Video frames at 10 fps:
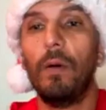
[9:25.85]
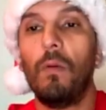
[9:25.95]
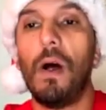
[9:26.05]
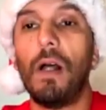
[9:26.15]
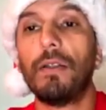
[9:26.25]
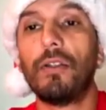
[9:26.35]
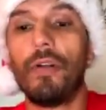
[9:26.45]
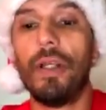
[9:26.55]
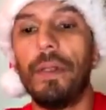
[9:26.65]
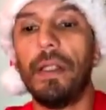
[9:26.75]
while
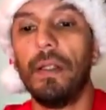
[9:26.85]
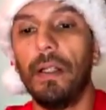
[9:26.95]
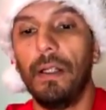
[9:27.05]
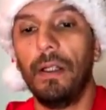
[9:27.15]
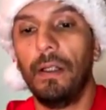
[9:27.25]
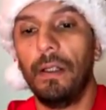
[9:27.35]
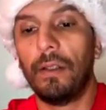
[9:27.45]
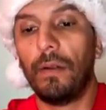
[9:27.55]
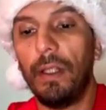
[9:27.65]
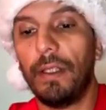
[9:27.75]
streaming.
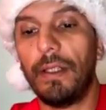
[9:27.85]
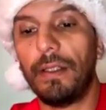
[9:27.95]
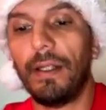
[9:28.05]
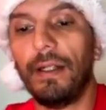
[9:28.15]
So this is